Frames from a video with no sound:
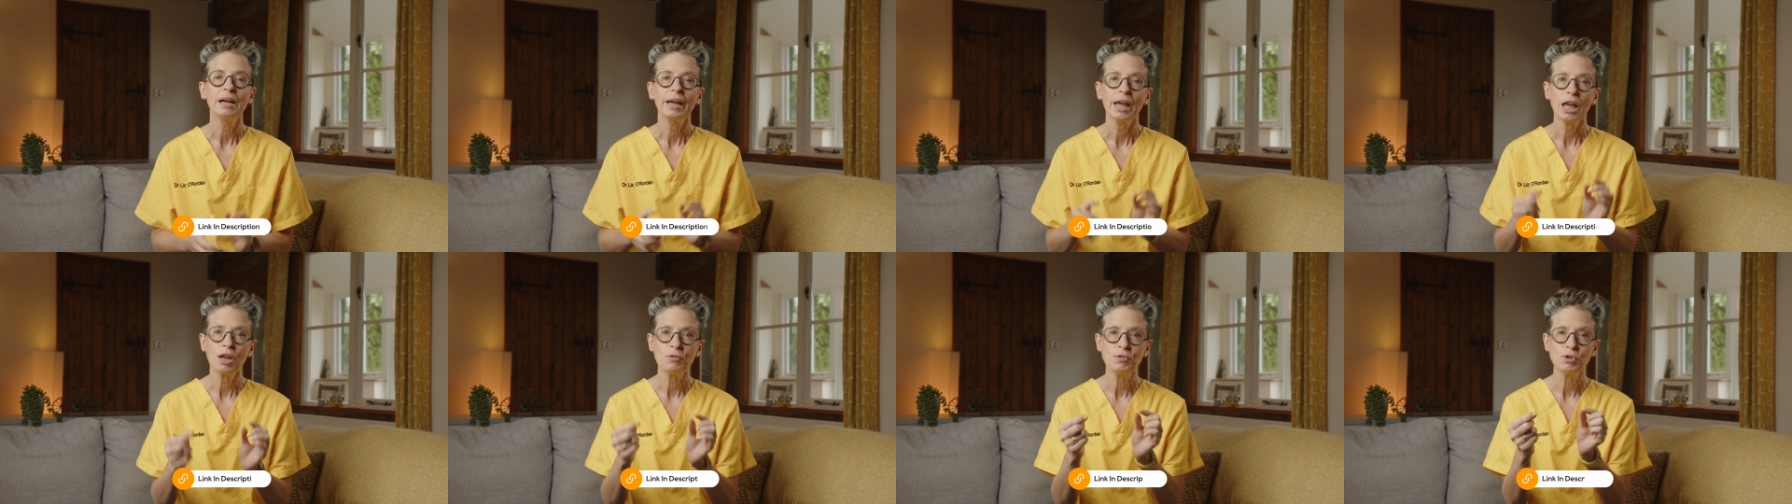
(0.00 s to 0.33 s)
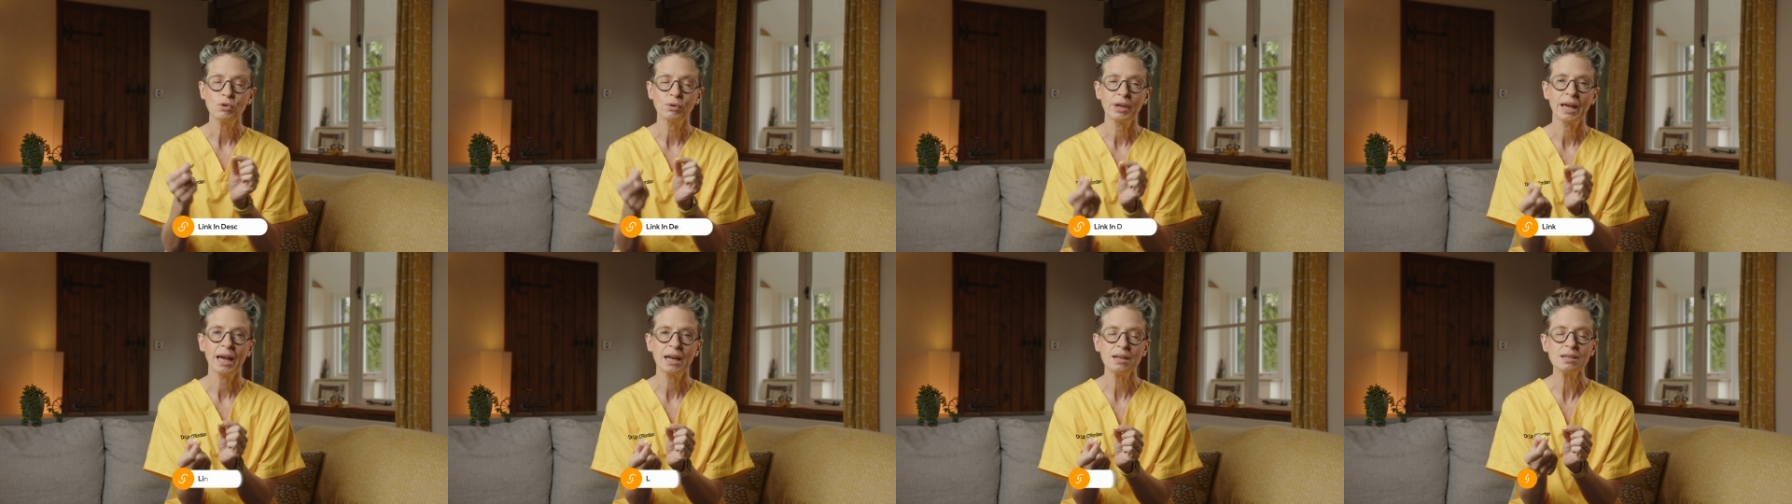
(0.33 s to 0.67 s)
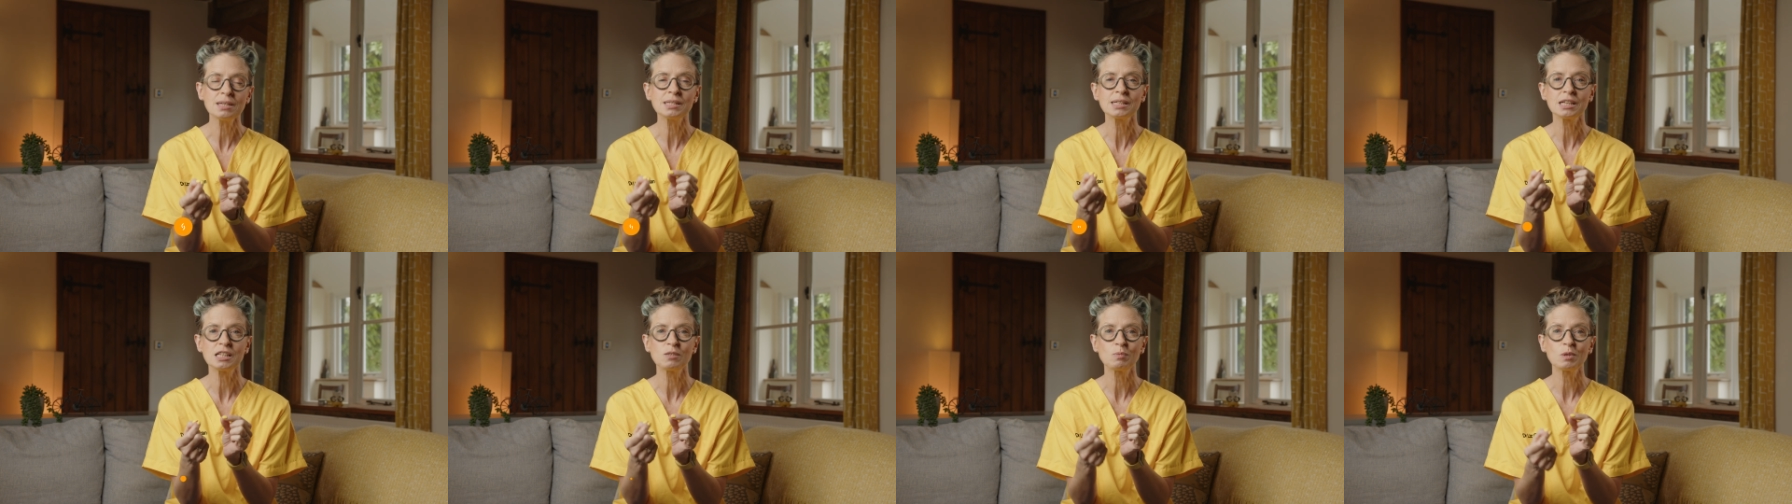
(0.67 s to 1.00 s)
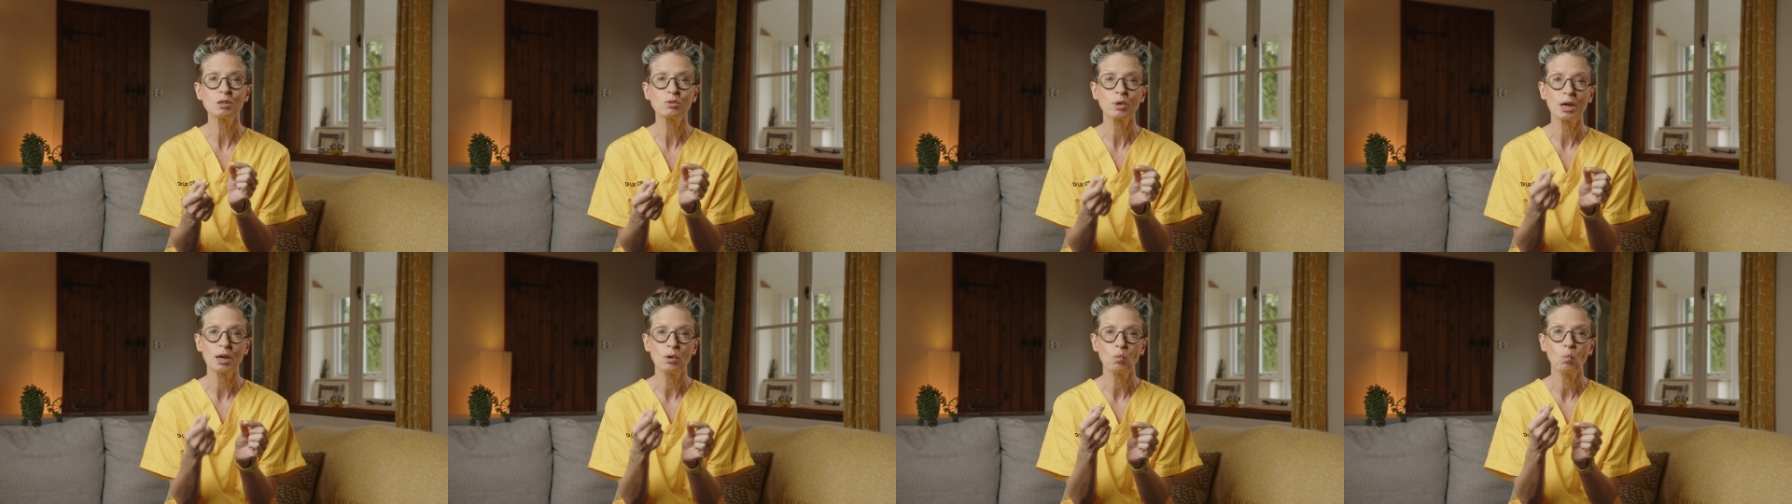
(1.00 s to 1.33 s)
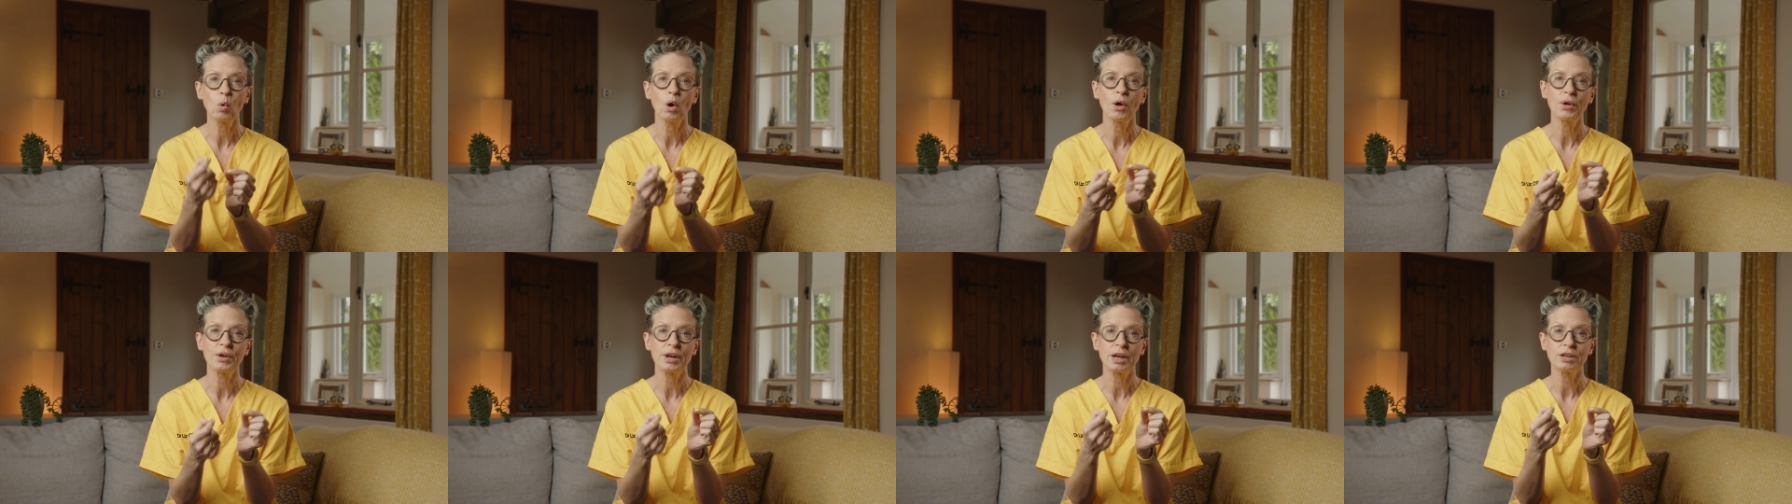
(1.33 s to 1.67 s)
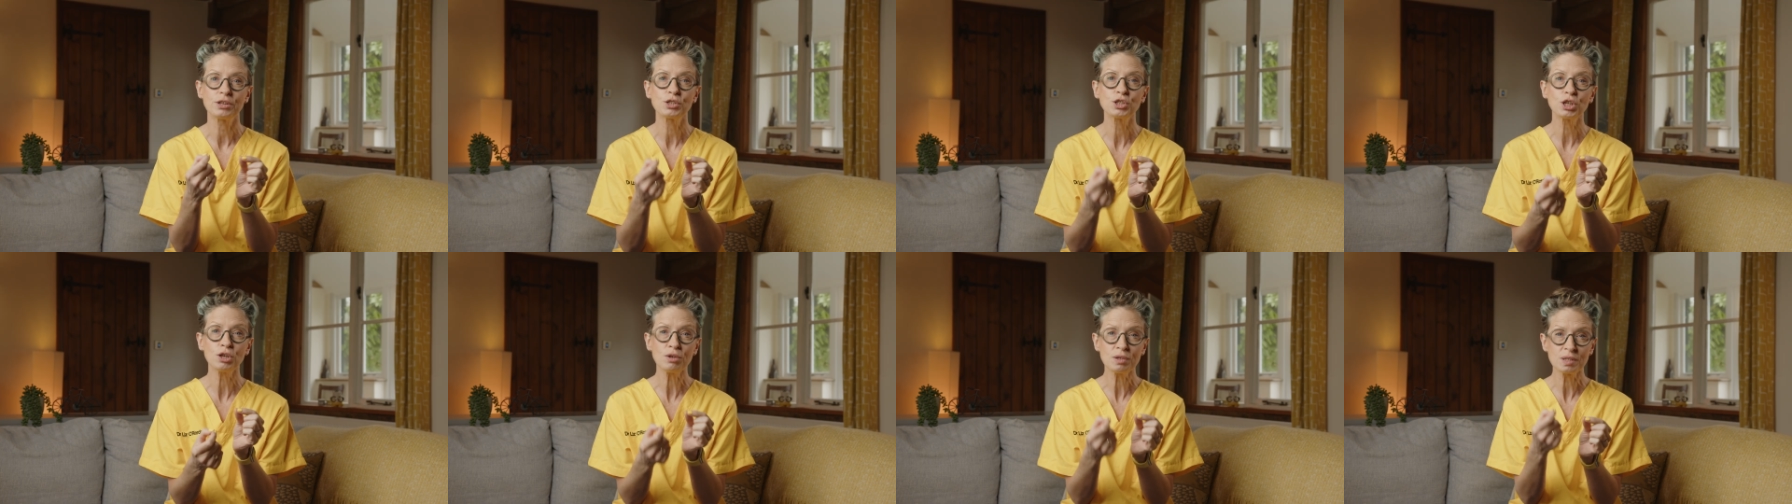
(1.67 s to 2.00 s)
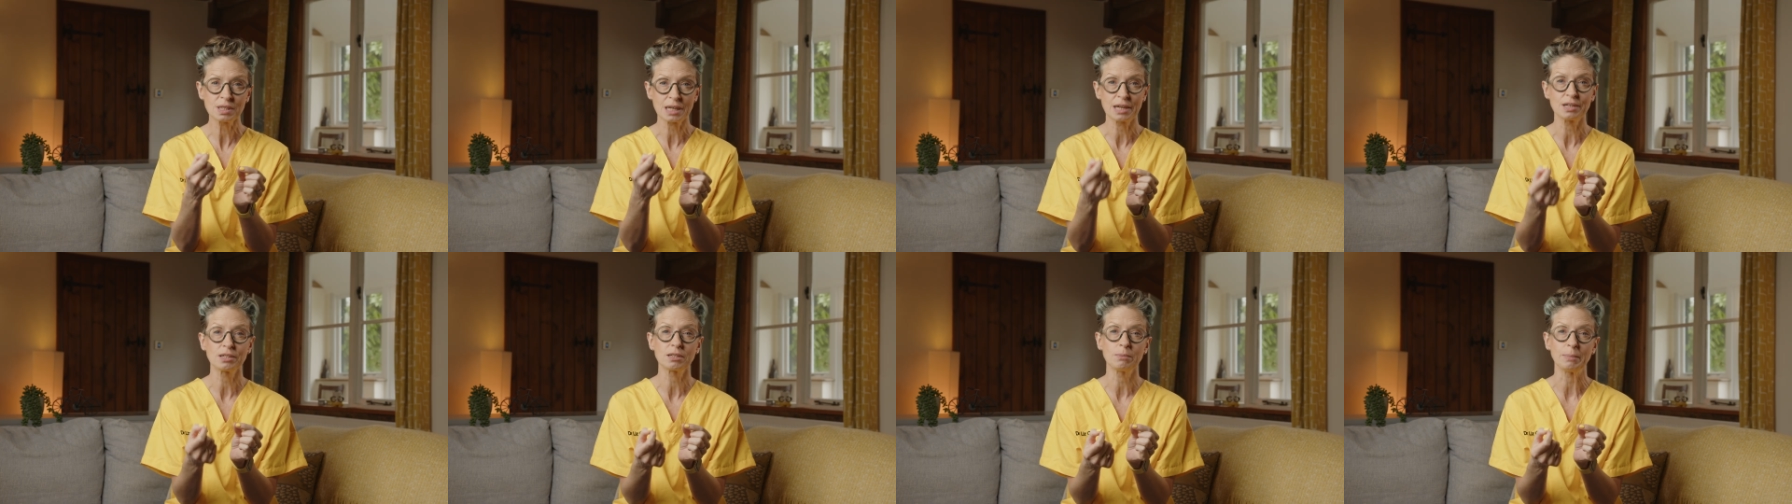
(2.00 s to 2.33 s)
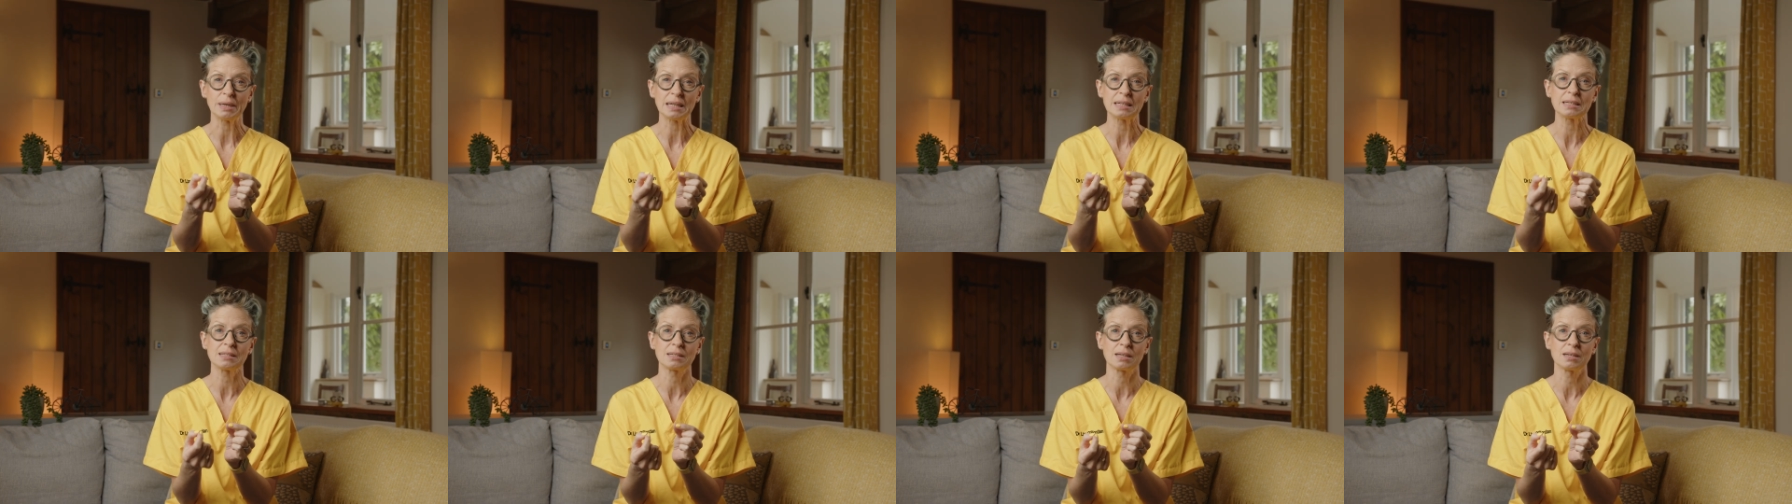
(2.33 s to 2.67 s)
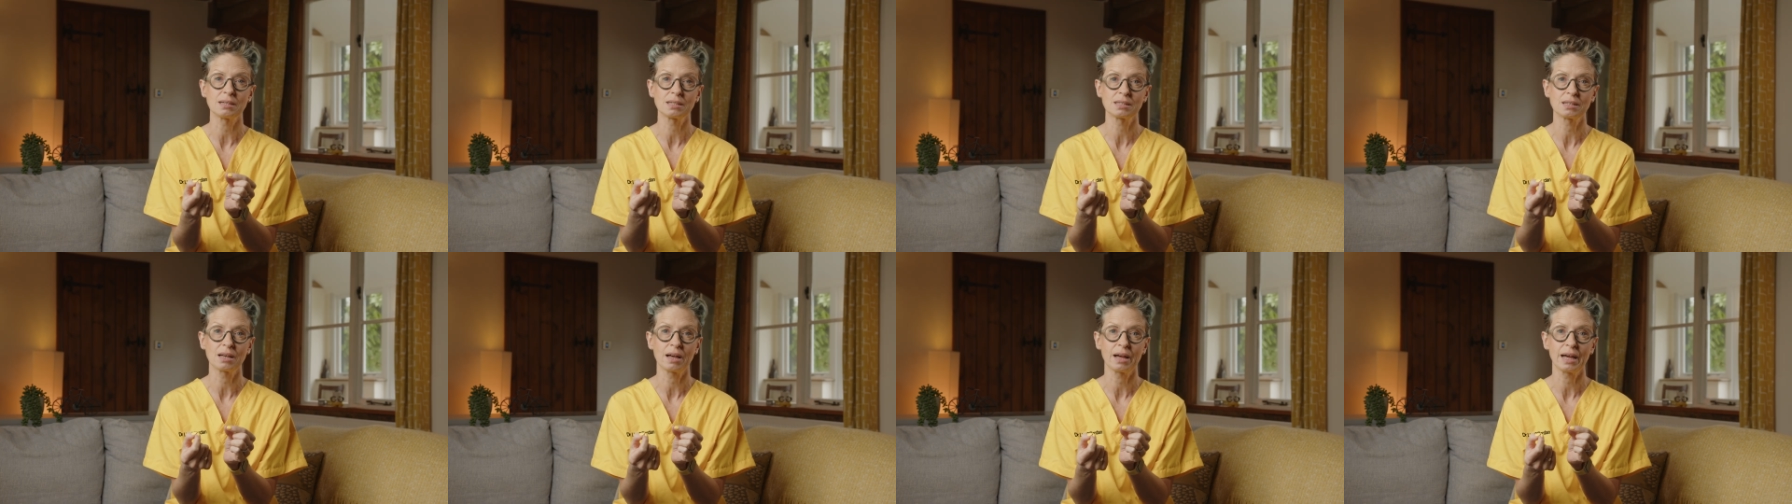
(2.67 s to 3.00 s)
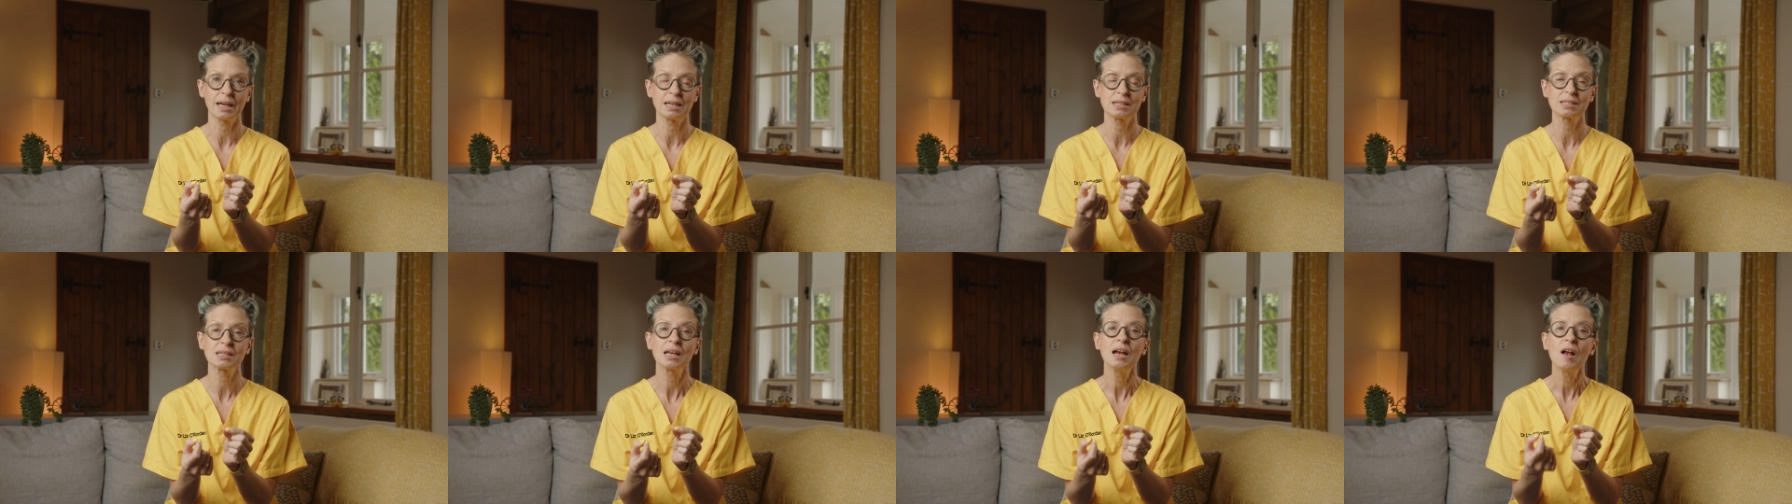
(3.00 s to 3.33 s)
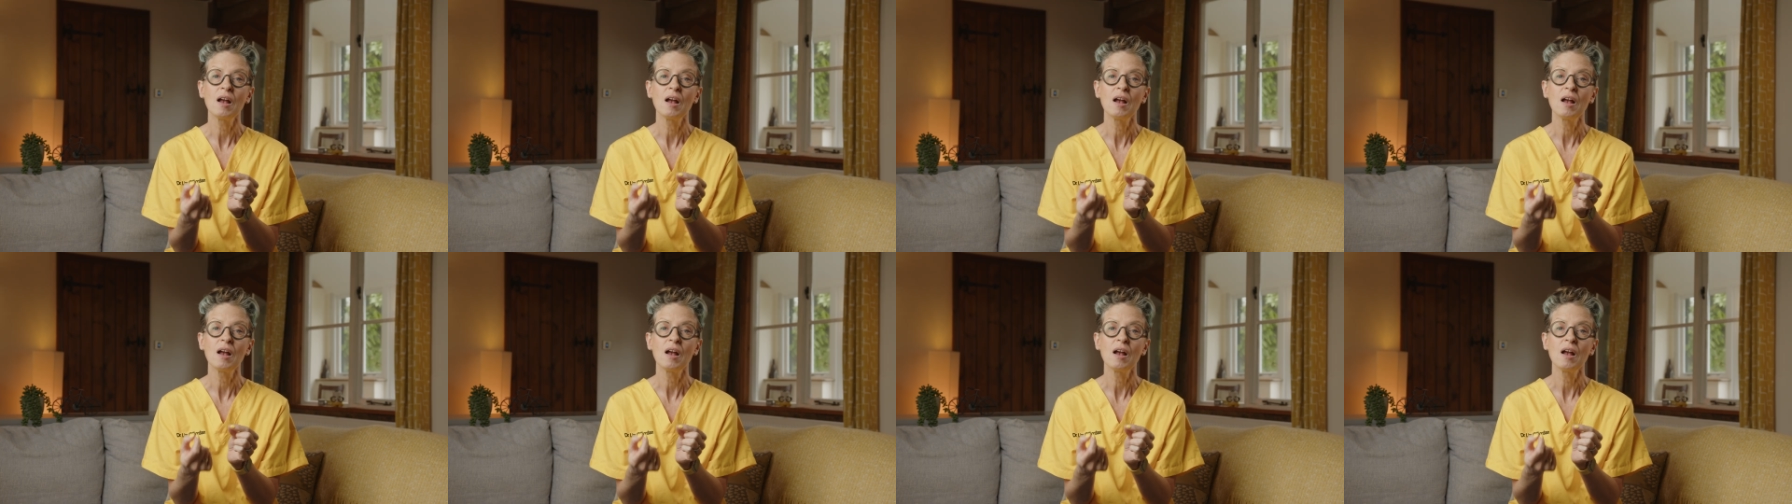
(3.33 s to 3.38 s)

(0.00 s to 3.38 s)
If your cancer is between 1 and 2 centimetres in size,